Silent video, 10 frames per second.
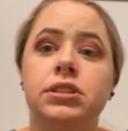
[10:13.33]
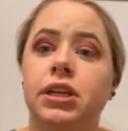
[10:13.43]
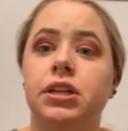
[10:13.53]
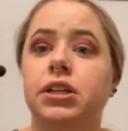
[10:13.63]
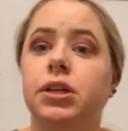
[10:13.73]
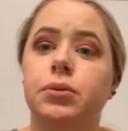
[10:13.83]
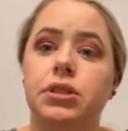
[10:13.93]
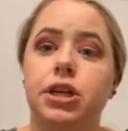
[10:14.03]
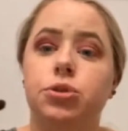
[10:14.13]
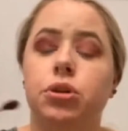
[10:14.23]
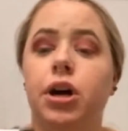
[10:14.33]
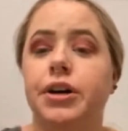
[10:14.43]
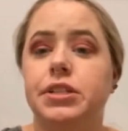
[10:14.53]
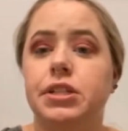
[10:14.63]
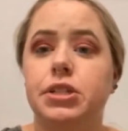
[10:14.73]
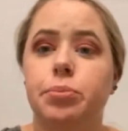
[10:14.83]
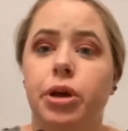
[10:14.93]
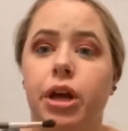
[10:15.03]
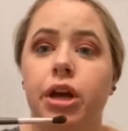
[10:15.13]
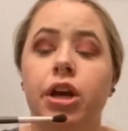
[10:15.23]
Technically it was natural causes,
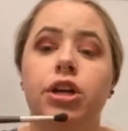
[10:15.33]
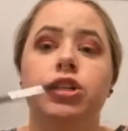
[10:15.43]
but